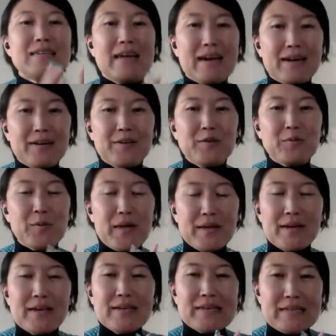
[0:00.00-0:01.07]
Now,
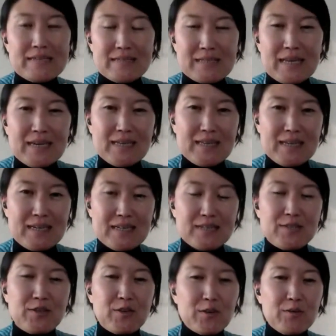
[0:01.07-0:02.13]
when I say
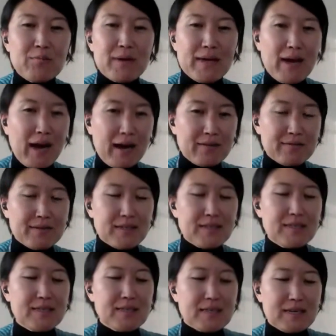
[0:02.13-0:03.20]
this, you may have
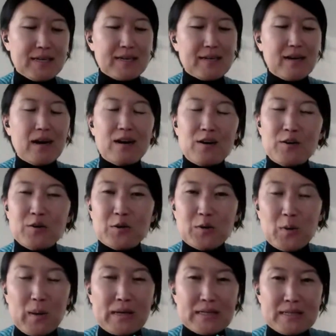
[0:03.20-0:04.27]
this like,
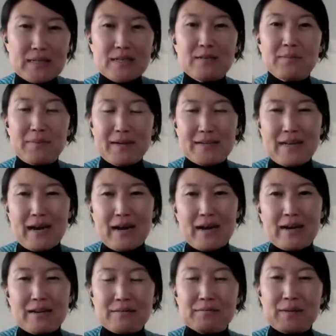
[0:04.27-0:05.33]
oh, Asel, but
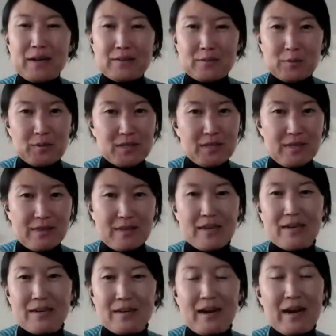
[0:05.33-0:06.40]
I'm not really
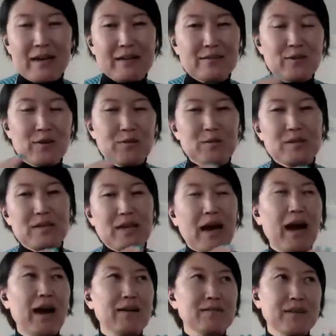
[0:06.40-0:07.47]
there. I don't really
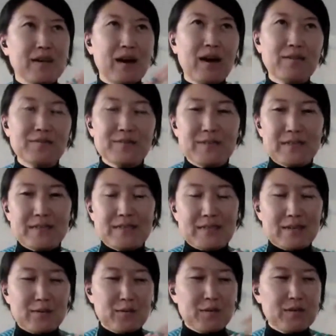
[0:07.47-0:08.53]
have the confidence.
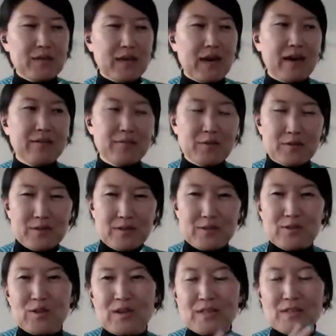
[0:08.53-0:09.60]
I don't really have all the
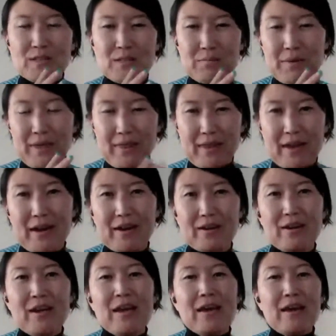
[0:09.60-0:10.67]
trust to be
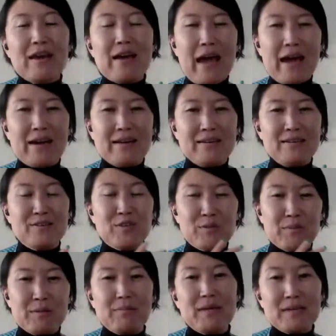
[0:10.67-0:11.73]
there and
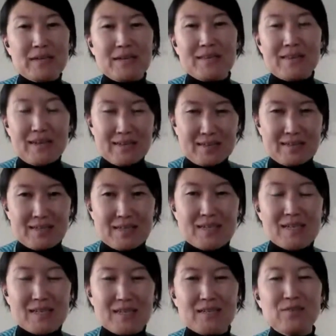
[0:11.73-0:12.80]
to be making that
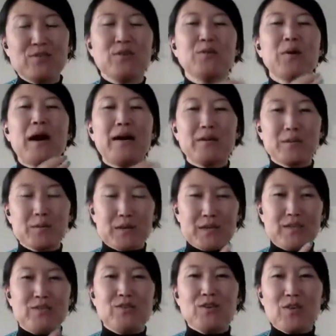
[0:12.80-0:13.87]
decision. So how do
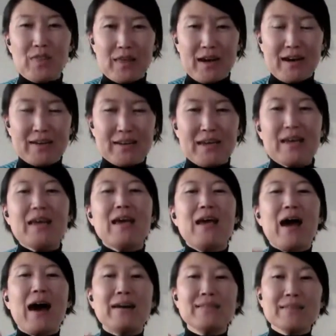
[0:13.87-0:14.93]
I do that?
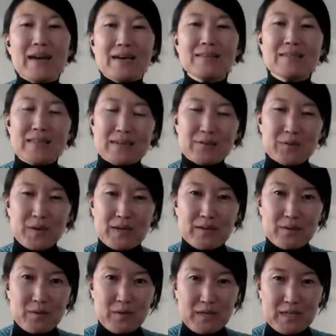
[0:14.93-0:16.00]
And that's a
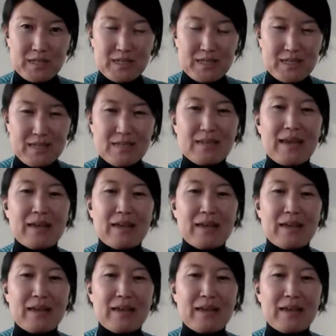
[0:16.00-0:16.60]
great question.